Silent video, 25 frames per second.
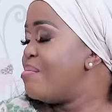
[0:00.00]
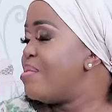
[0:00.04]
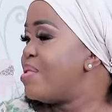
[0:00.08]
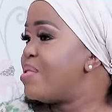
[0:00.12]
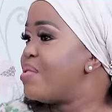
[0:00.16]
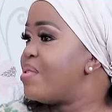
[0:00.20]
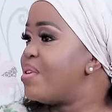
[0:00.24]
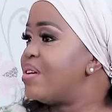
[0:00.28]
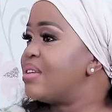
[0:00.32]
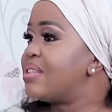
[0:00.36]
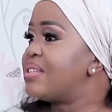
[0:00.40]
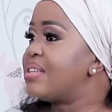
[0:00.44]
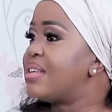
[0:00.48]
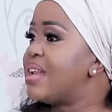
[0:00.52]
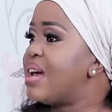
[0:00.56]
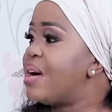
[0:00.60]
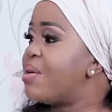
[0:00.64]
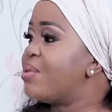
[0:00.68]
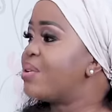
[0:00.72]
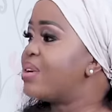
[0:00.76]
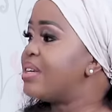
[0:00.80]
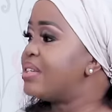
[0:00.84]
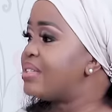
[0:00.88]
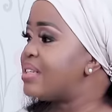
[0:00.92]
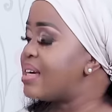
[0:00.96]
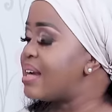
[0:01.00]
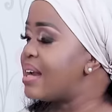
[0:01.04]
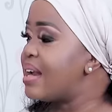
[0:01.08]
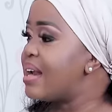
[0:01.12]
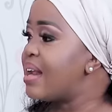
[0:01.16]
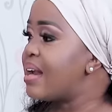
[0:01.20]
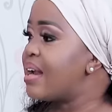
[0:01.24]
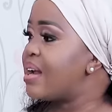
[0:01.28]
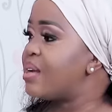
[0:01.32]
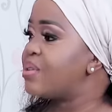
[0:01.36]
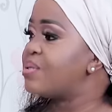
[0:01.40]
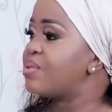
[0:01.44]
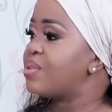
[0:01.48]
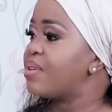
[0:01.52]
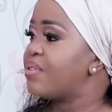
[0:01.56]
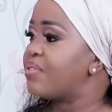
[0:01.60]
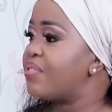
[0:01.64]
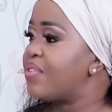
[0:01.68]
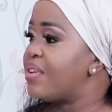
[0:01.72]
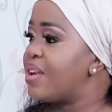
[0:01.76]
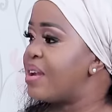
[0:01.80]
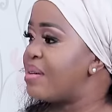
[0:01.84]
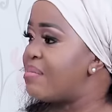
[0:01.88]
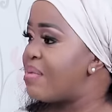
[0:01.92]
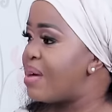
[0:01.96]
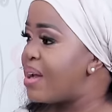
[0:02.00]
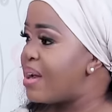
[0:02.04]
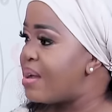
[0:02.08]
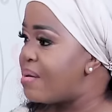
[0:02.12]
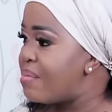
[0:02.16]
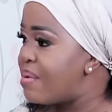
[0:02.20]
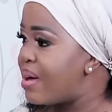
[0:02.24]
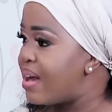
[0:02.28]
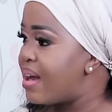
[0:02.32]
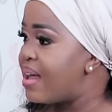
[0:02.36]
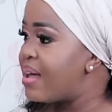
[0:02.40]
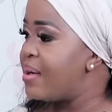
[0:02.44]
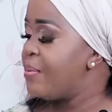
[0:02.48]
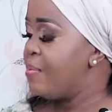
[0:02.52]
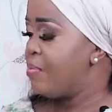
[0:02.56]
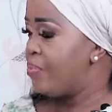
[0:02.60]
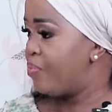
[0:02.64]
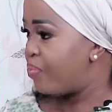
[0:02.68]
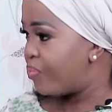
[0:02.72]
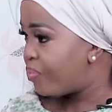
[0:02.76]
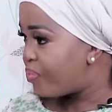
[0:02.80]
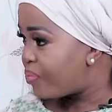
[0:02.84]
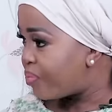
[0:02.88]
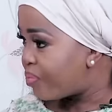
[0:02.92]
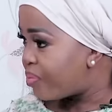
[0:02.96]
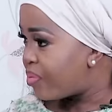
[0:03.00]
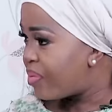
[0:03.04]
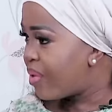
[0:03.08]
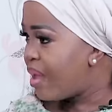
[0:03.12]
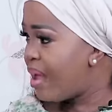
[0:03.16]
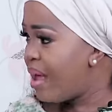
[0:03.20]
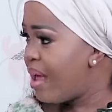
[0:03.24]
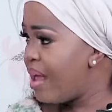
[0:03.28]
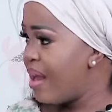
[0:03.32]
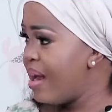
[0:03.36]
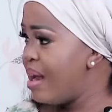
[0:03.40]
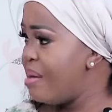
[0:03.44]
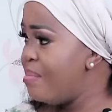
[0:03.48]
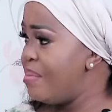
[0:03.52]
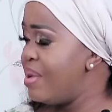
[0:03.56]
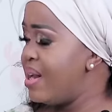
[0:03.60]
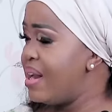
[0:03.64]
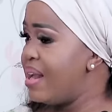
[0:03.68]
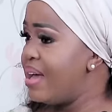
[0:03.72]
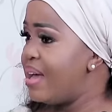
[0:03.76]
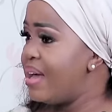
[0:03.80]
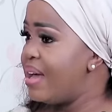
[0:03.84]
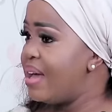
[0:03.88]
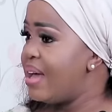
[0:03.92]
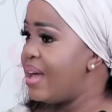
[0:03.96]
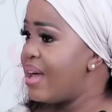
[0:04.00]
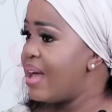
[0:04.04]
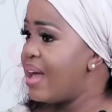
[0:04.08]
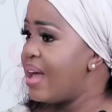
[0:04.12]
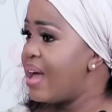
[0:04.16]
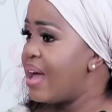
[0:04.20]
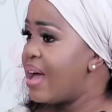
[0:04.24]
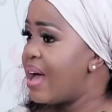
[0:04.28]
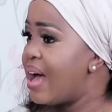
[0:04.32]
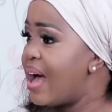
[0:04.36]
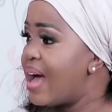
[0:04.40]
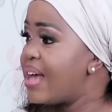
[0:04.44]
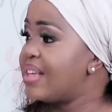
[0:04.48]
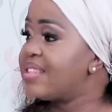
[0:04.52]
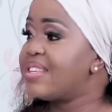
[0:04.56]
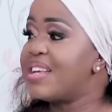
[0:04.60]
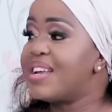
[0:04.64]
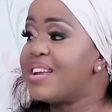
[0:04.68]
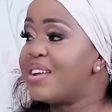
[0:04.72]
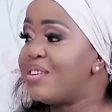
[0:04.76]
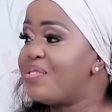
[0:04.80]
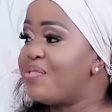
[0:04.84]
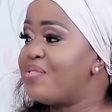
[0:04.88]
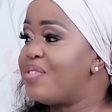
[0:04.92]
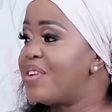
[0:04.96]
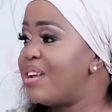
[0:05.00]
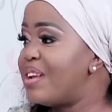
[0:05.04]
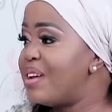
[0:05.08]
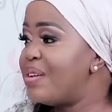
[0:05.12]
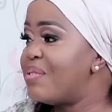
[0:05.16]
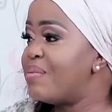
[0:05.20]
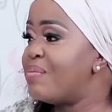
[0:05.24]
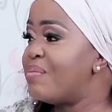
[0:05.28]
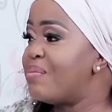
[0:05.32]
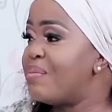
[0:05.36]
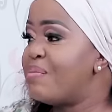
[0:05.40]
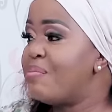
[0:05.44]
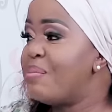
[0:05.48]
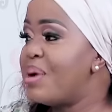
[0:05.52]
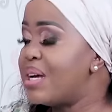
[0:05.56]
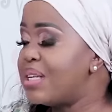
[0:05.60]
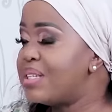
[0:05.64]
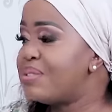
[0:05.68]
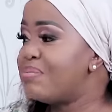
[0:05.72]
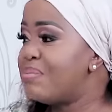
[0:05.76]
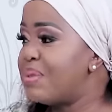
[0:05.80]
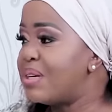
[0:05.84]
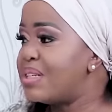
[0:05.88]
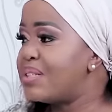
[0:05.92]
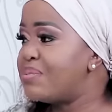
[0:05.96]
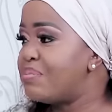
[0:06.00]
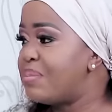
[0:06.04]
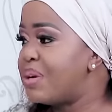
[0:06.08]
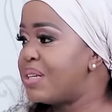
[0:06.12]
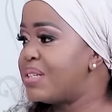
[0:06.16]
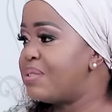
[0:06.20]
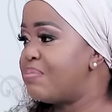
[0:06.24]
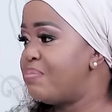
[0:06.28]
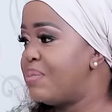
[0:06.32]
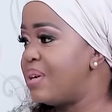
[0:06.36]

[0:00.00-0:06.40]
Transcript: Because now, kichere lerato ki file banabala, namile, I started feeling much, much, much